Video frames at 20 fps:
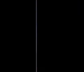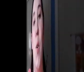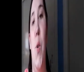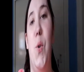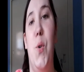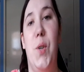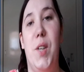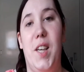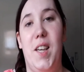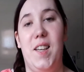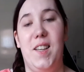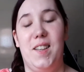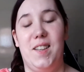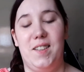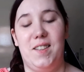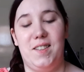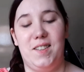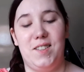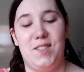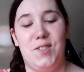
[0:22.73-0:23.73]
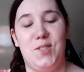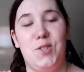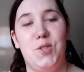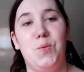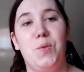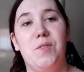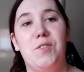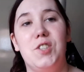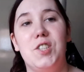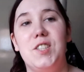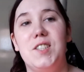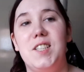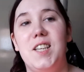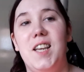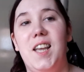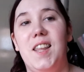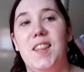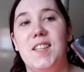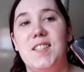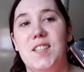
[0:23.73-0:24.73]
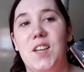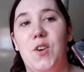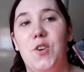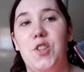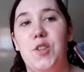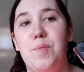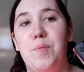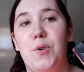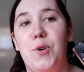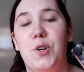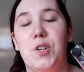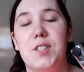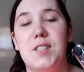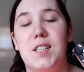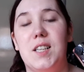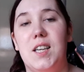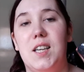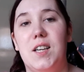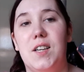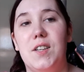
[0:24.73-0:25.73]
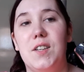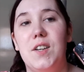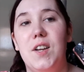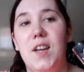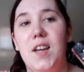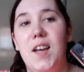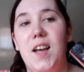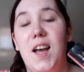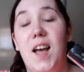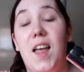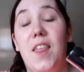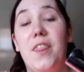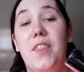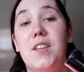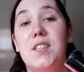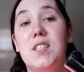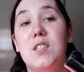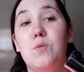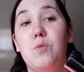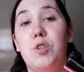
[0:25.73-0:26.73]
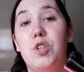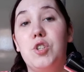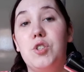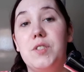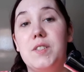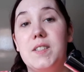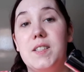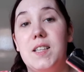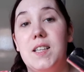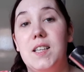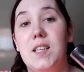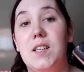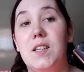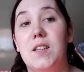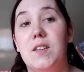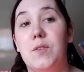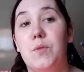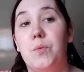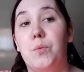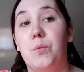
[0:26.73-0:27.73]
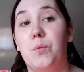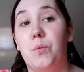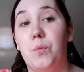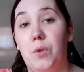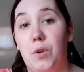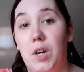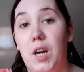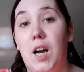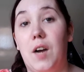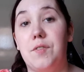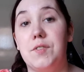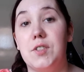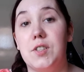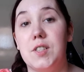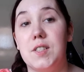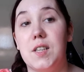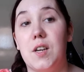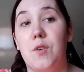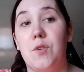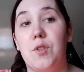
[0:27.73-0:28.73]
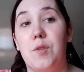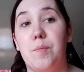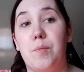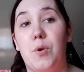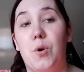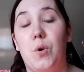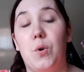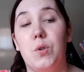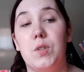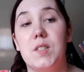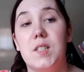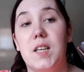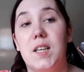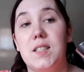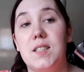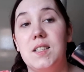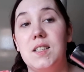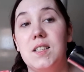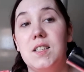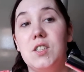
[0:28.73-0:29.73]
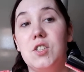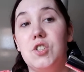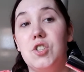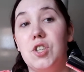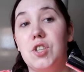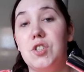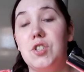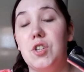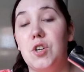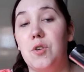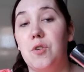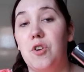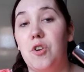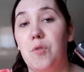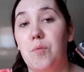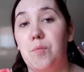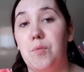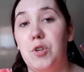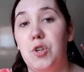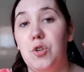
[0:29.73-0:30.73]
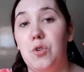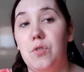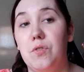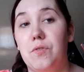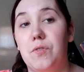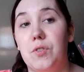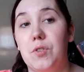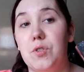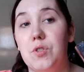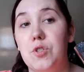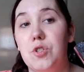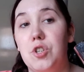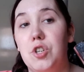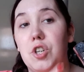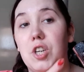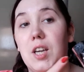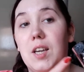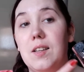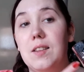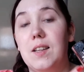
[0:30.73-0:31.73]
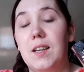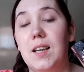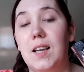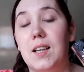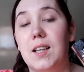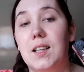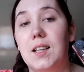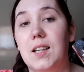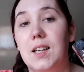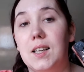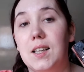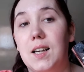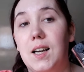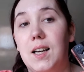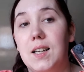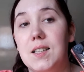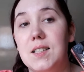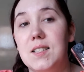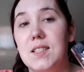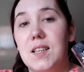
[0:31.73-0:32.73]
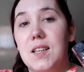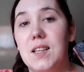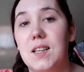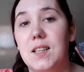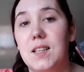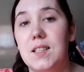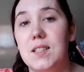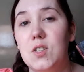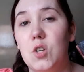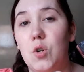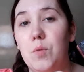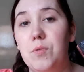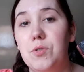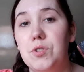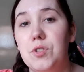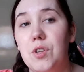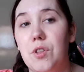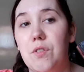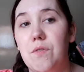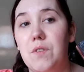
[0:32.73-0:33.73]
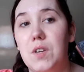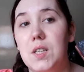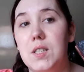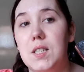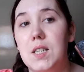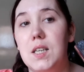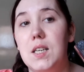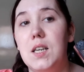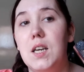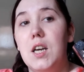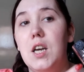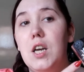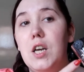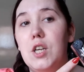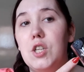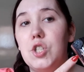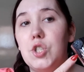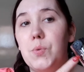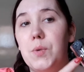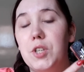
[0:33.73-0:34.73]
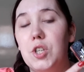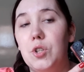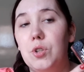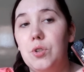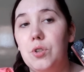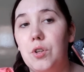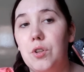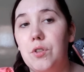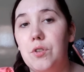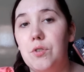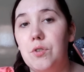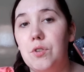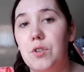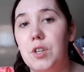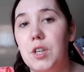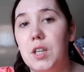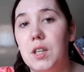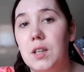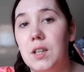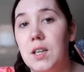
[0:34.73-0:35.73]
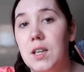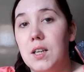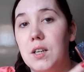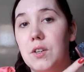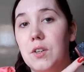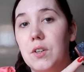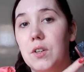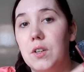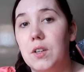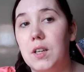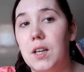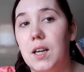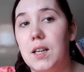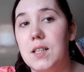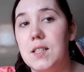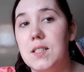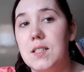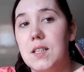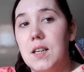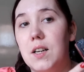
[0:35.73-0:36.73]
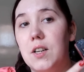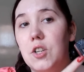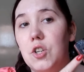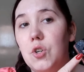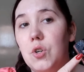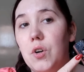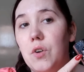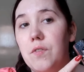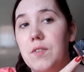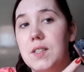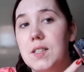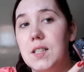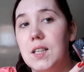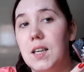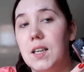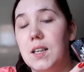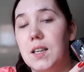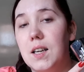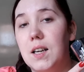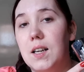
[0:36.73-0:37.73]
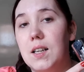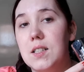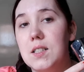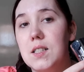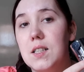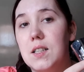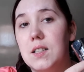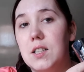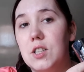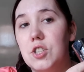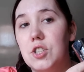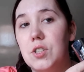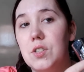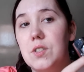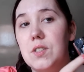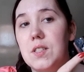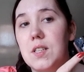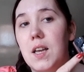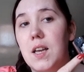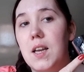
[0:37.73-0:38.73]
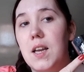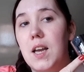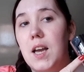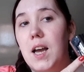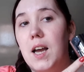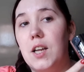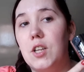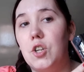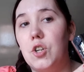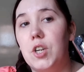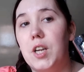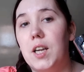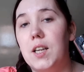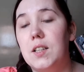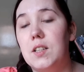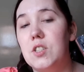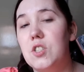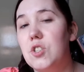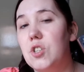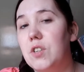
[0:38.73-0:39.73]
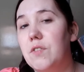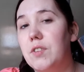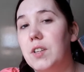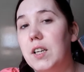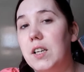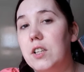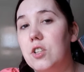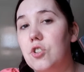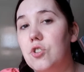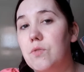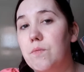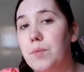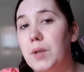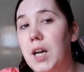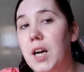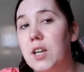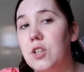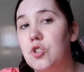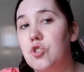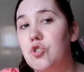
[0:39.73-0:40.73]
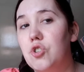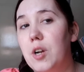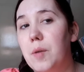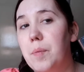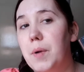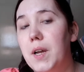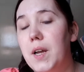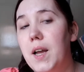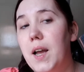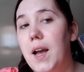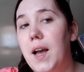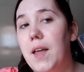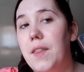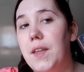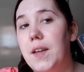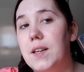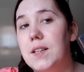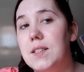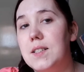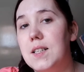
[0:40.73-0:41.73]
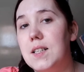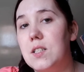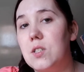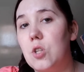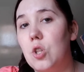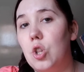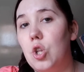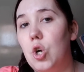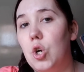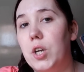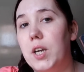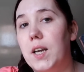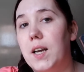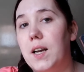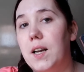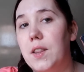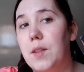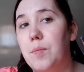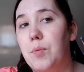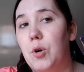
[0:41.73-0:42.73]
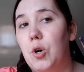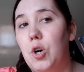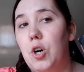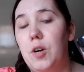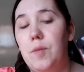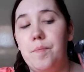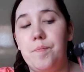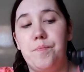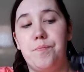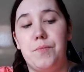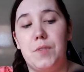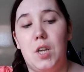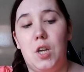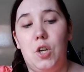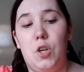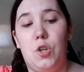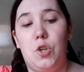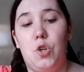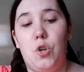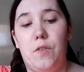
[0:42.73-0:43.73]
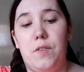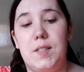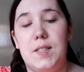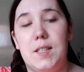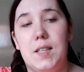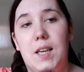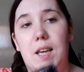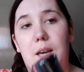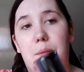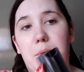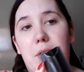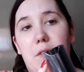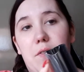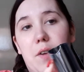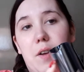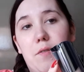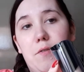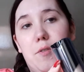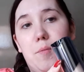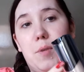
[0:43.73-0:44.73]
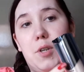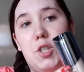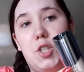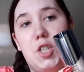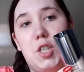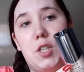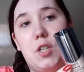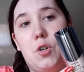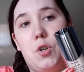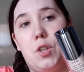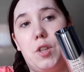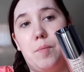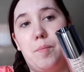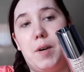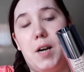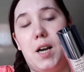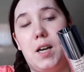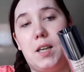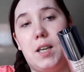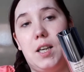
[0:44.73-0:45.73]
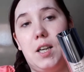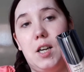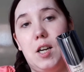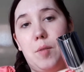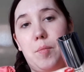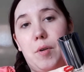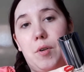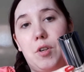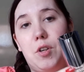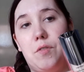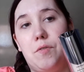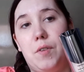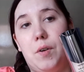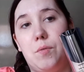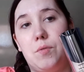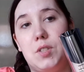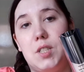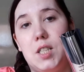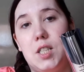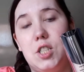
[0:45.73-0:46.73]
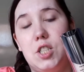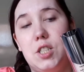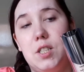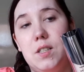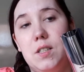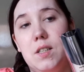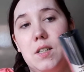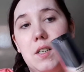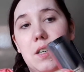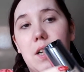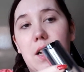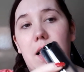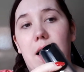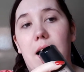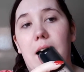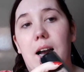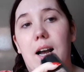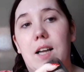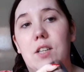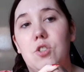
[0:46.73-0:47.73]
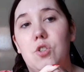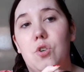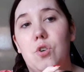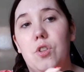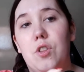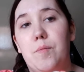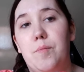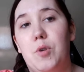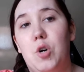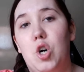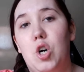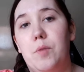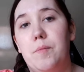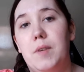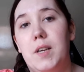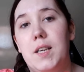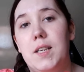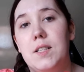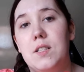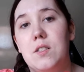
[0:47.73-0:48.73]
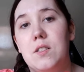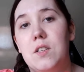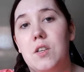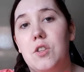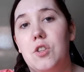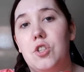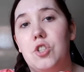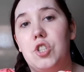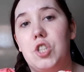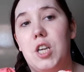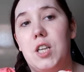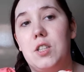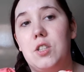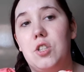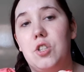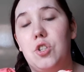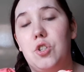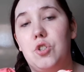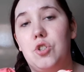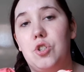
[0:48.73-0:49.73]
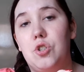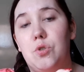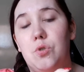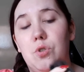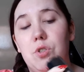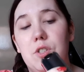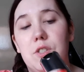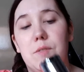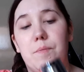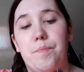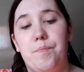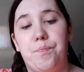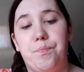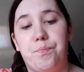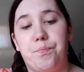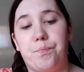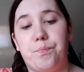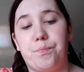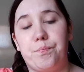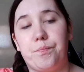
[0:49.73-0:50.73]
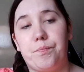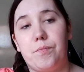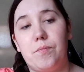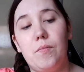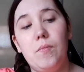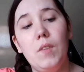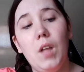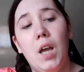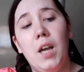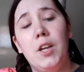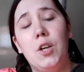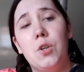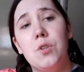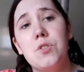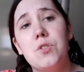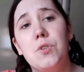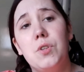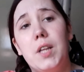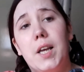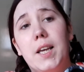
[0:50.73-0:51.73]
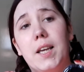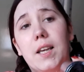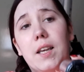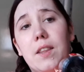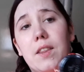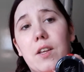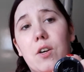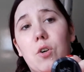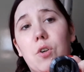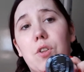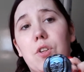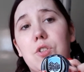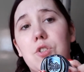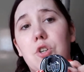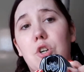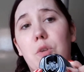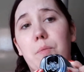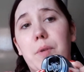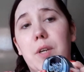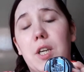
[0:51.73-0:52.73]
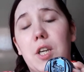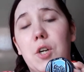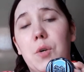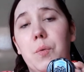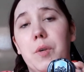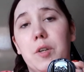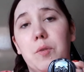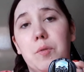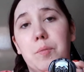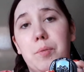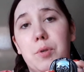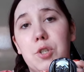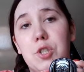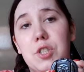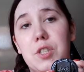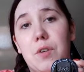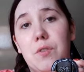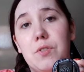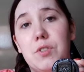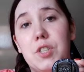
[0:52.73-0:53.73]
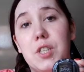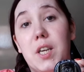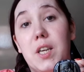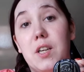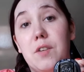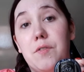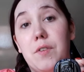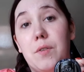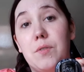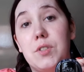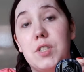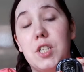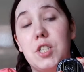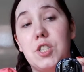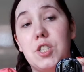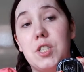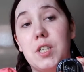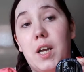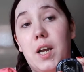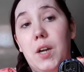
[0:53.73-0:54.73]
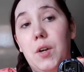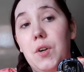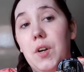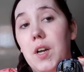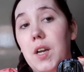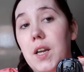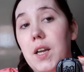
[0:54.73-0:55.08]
Okay guys, so we've just taken this out of the box here, and this is what you see after it's out of the box. Isn't this just beautiful? So you're getting like a clear canister, and it's almost 3D. So when you look through the clear canister, you obviously get Kat's initials, and you're getting sort of like a black drip, and then it says Lock-It at the bottom. You obviously get a bit of information on the back here about your foundation, and on the bottom is the shade that you chose. I also like that on the top here, where you would push down to get your foundation out,